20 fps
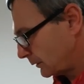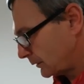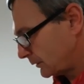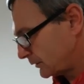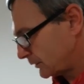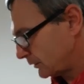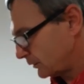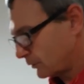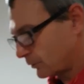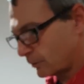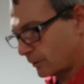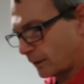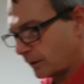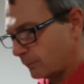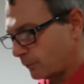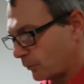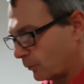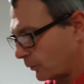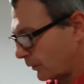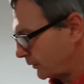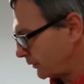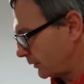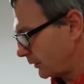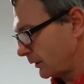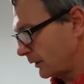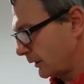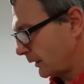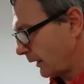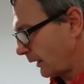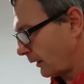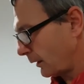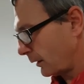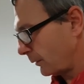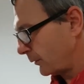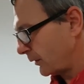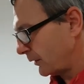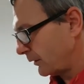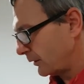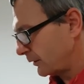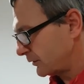It's incredible what you can get. I
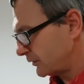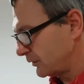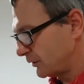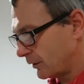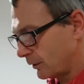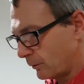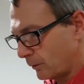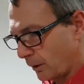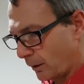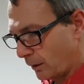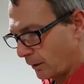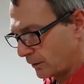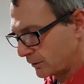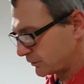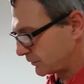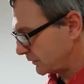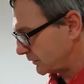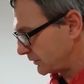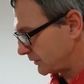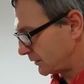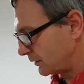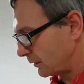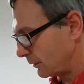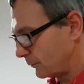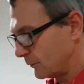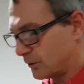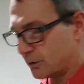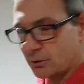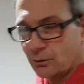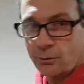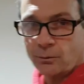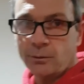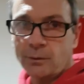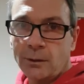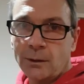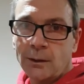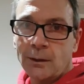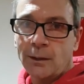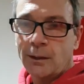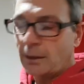mean, there's no harshness to them at all,
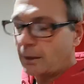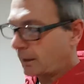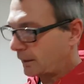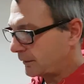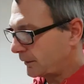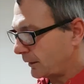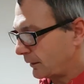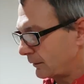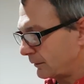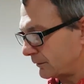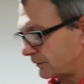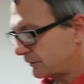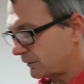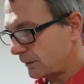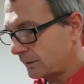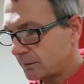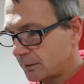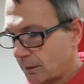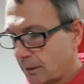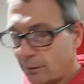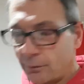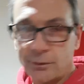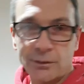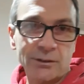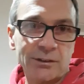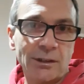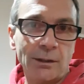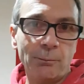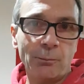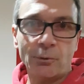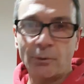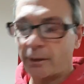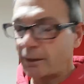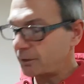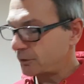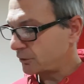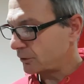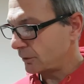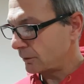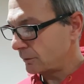and yet there's detail, there's
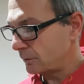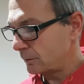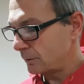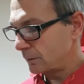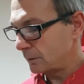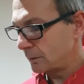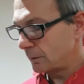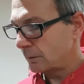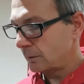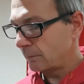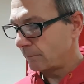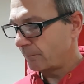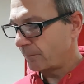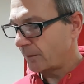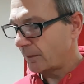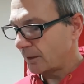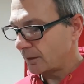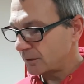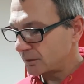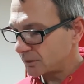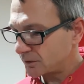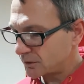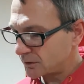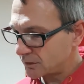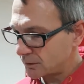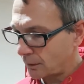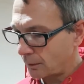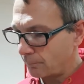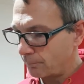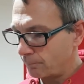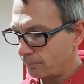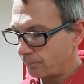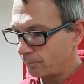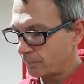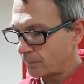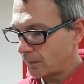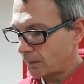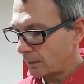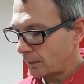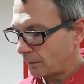separation, there's some
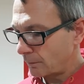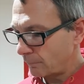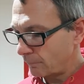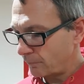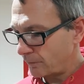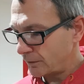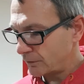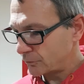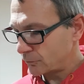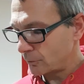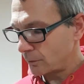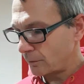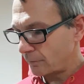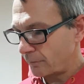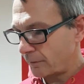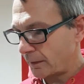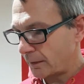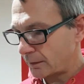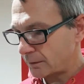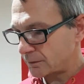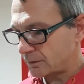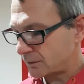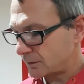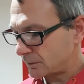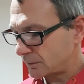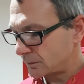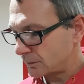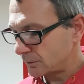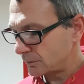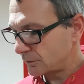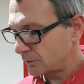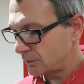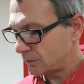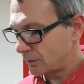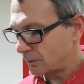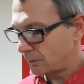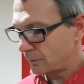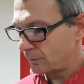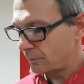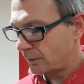visceral effects
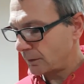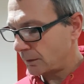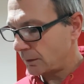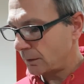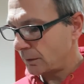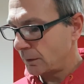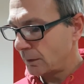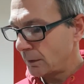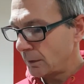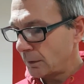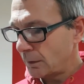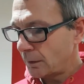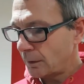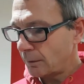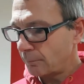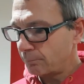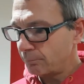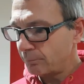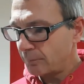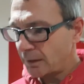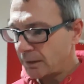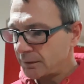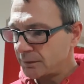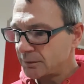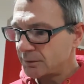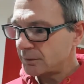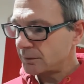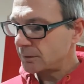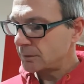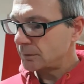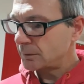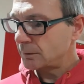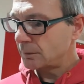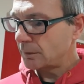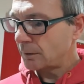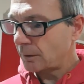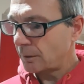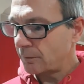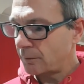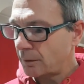to the mids.
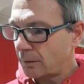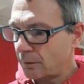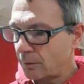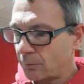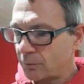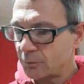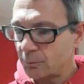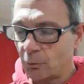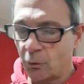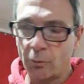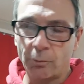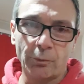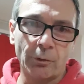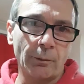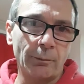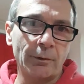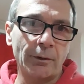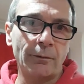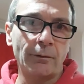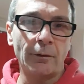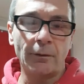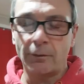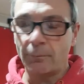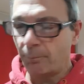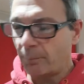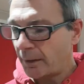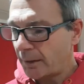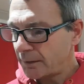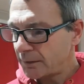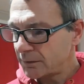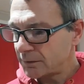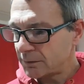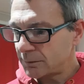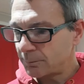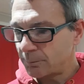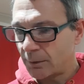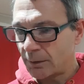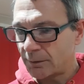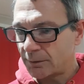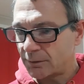I think that was more prominent than the bass,
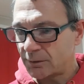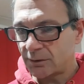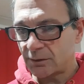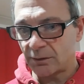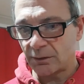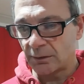but